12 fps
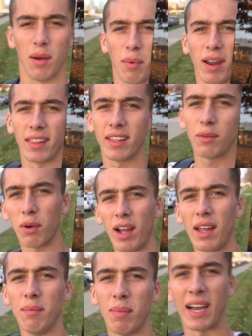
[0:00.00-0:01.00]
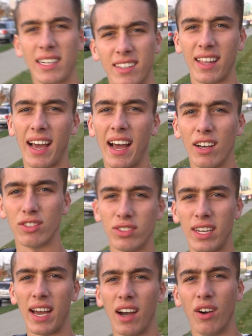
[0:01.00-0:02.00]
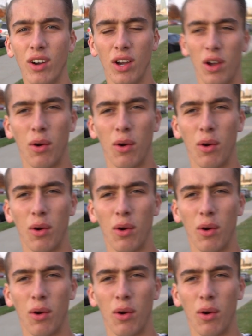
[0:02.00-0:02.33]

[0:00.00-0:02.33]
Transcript: But I think we're heading back to the house now.